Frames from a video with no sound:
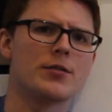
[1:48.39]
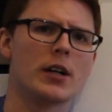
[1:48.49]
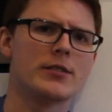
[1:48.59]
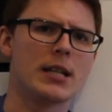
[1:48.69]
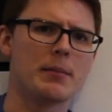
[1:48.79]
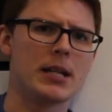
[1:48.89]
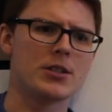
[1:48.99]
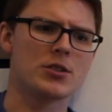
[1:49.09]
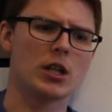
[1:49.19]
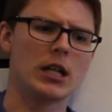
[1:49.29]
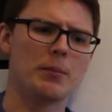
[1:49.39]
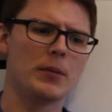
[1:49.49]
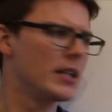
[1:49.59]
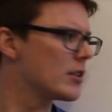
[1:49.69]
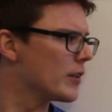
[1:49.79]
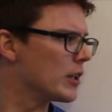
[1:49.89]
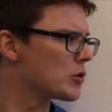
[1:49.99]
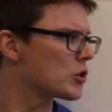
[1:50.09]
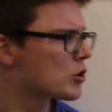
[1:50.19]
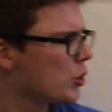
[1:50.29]
5-10 minutes in this video is
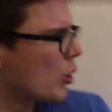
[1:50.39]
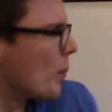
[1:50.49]
just talk